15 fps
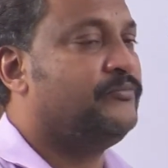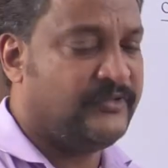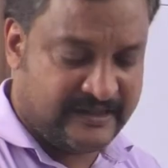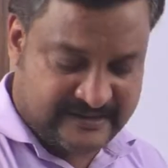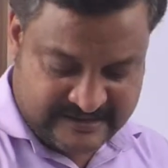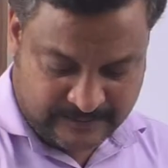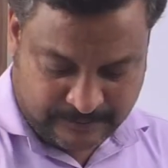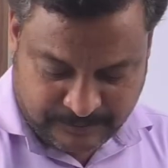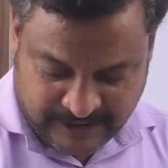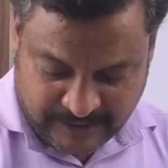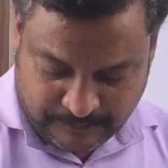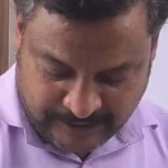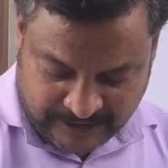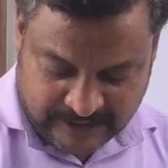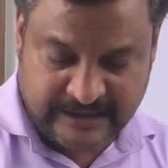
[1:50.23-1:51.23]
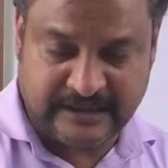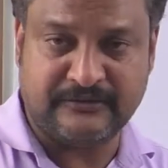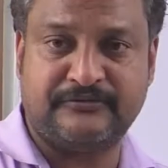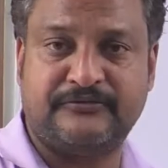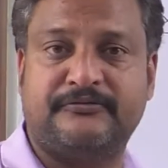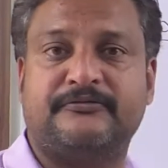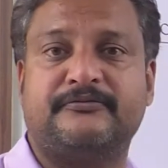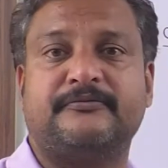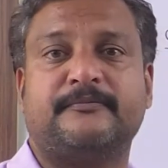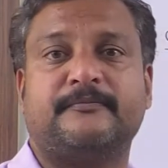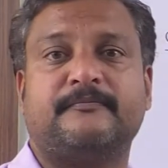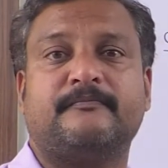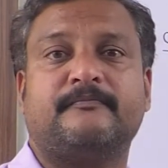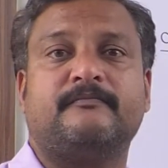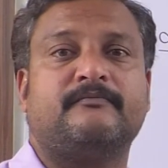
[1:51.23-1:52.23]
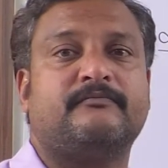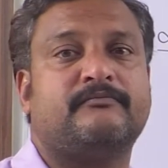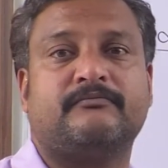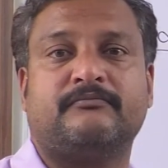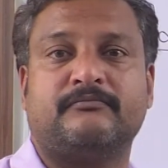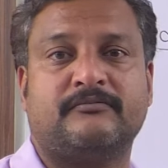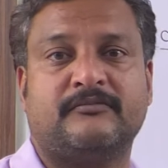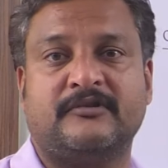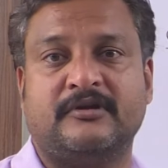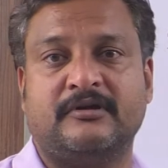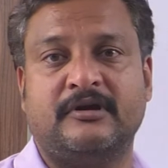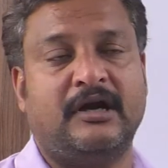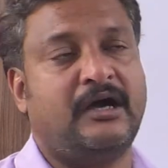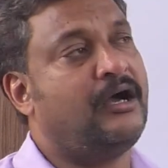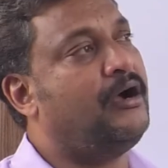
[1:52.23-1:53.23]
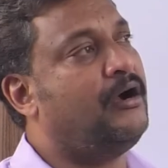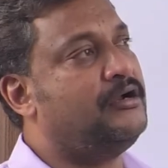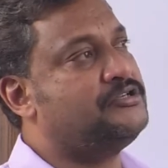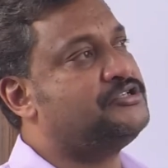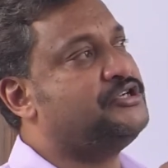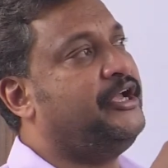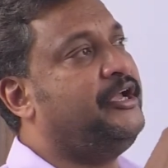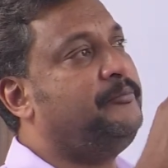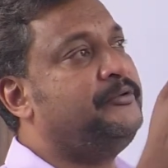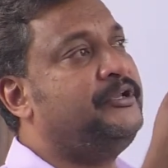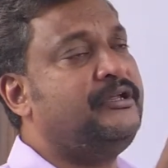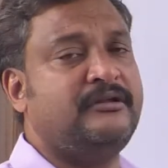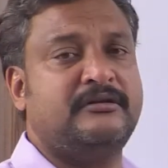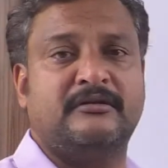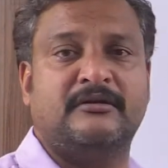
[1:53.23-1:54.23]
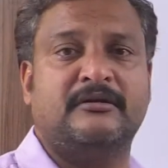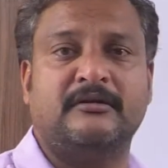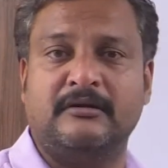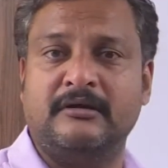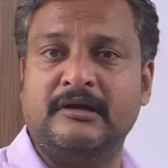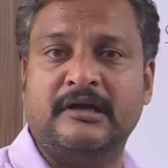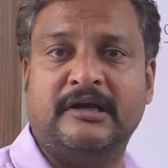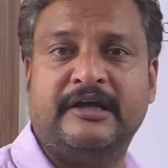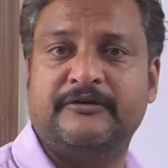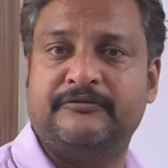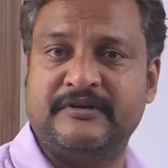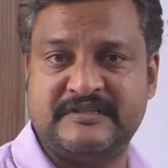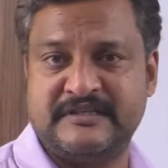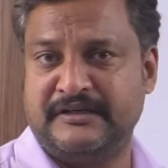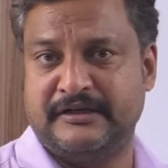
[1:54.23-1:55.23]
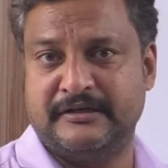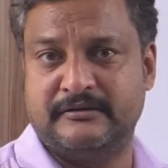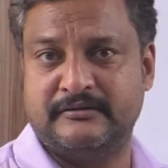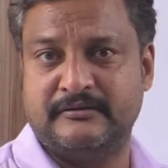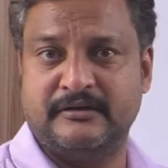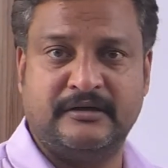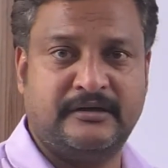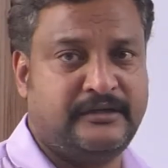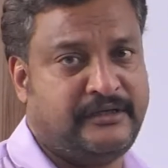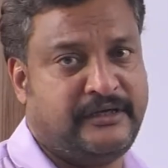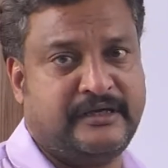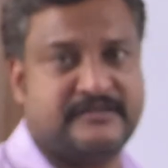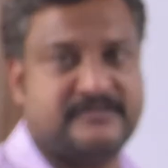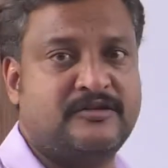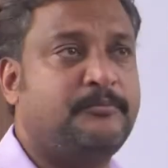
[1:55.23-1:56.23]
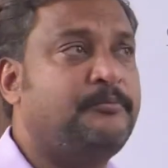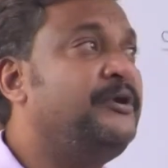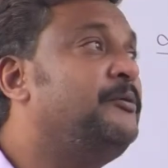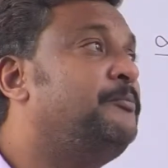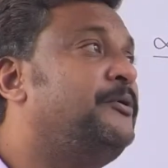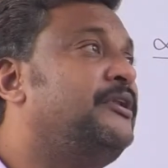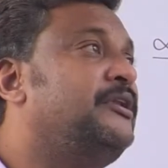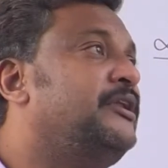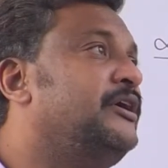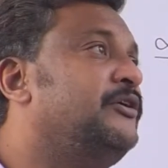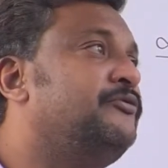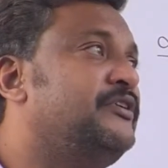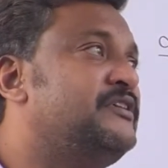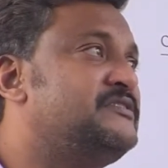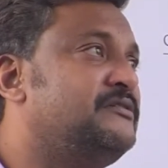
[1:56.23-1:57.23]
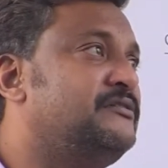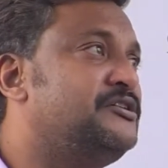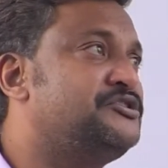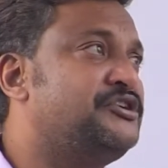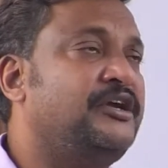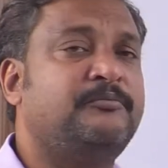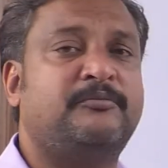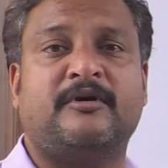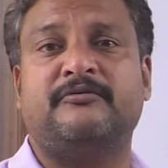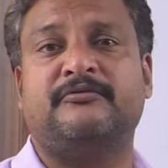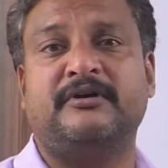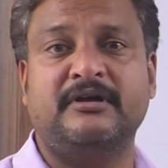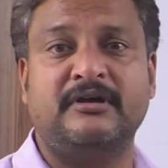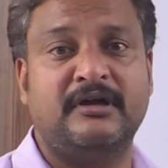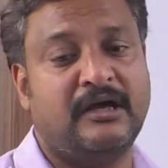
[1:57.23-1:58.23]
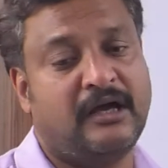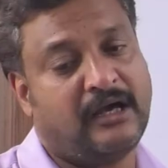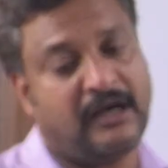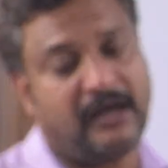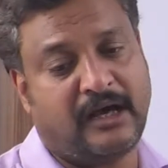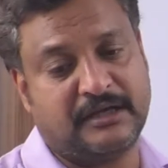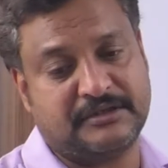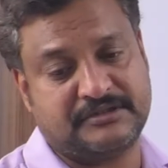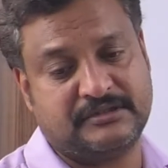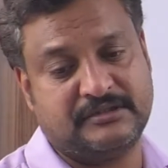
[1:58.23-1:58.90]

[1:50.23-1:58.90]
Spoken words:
It's a peepal leaf. A heart-shaped leaf, isn't it? Yes, the peepal leaf is in the shape of a heart.